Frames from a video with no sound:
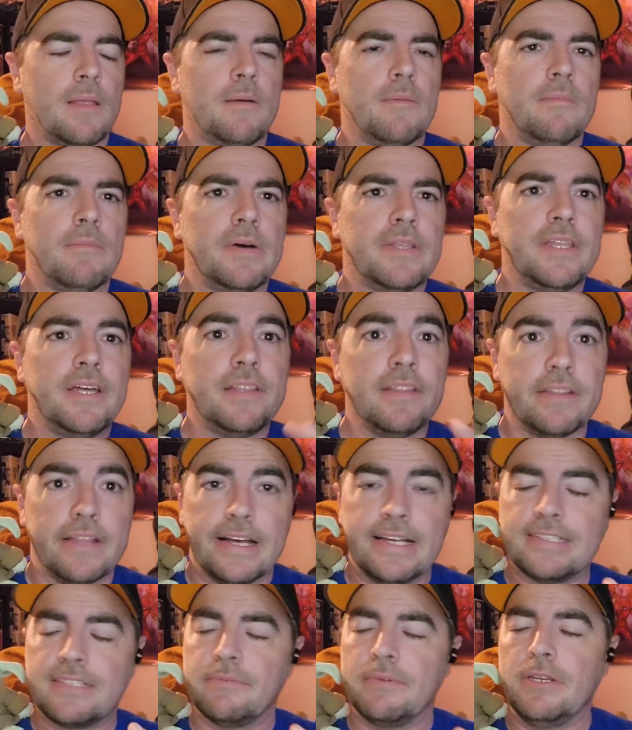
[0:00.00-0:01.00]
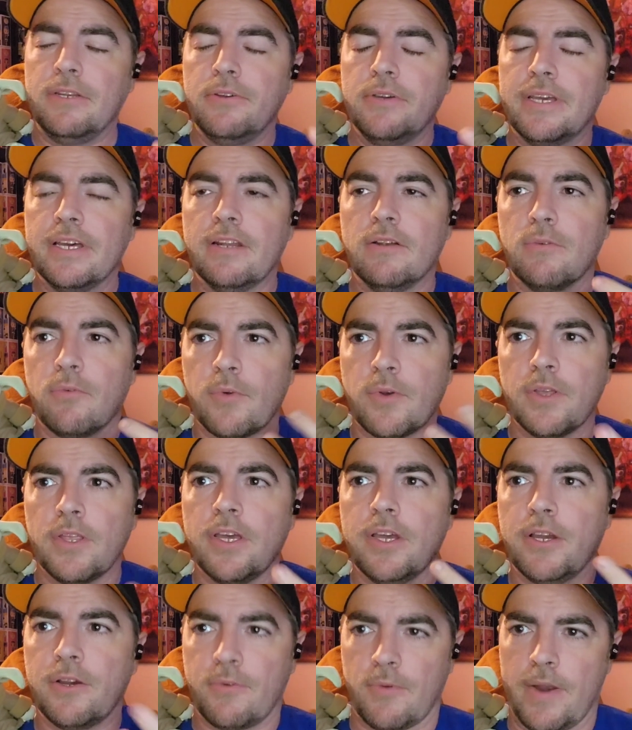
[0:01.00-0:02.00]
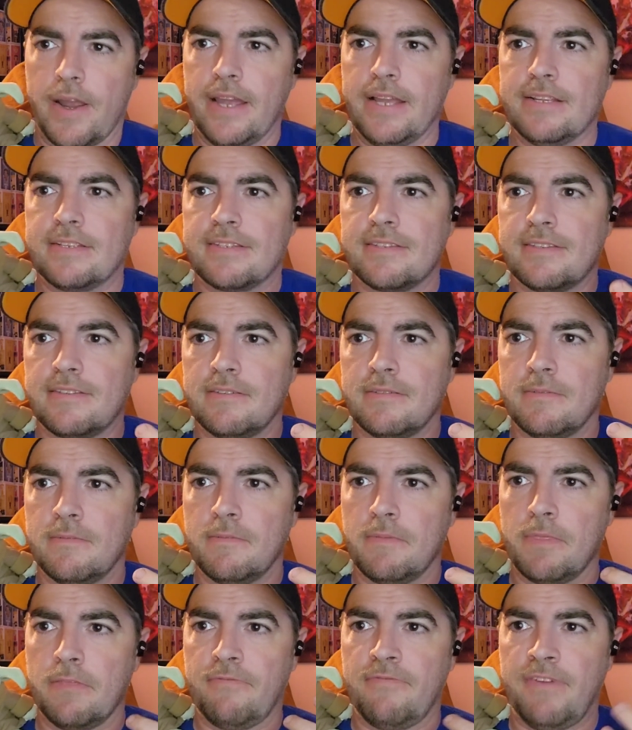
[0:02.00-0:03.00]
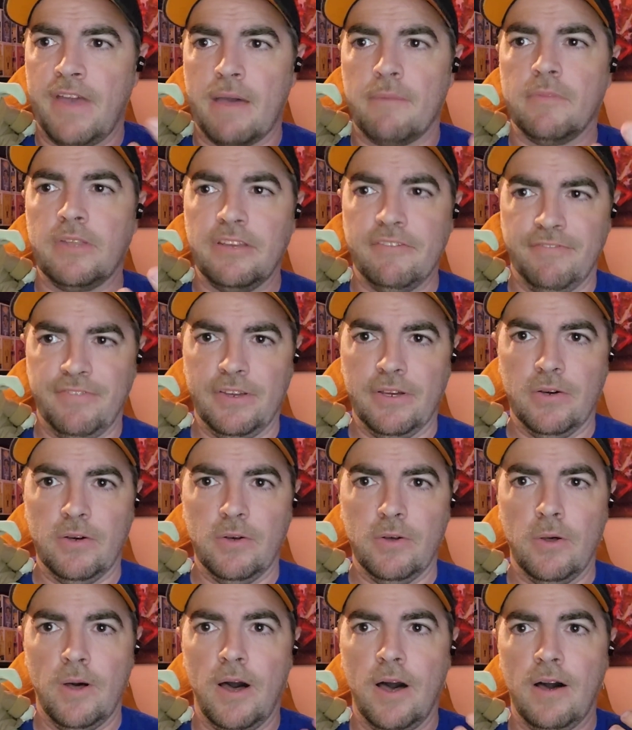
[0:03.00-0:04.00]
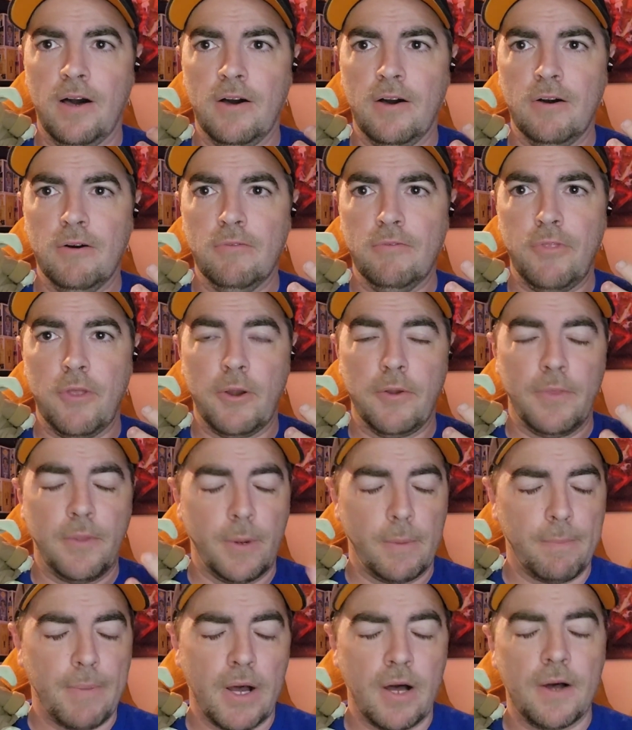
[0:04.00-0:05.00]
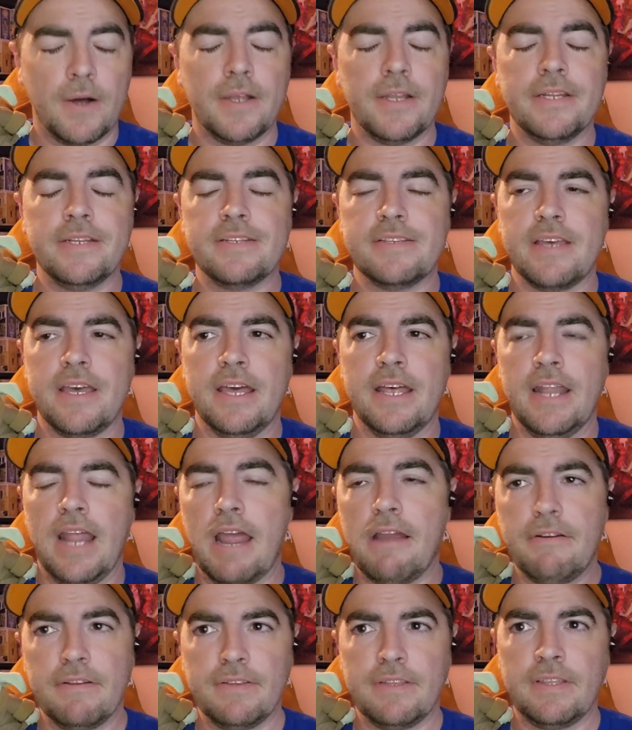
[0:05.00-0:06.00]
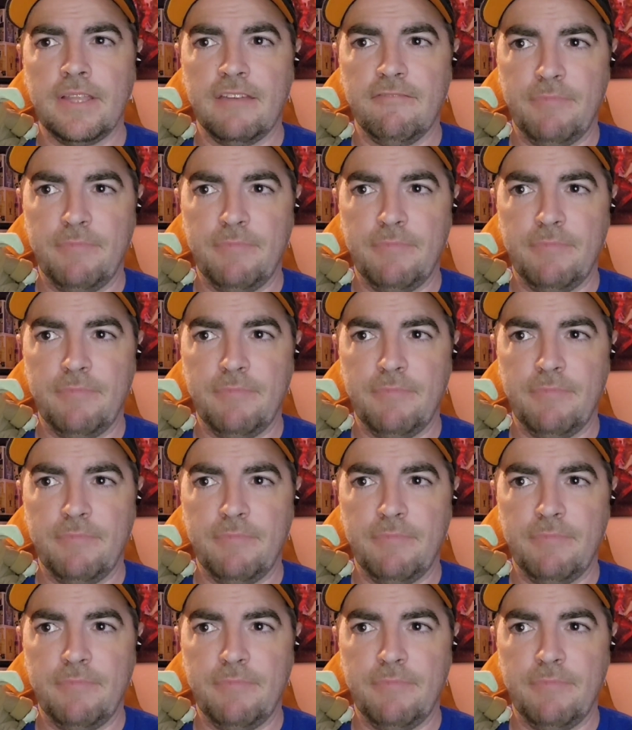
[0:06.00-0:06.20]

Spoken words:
But nonetheless, you get a really great family feel of their bond and everything they've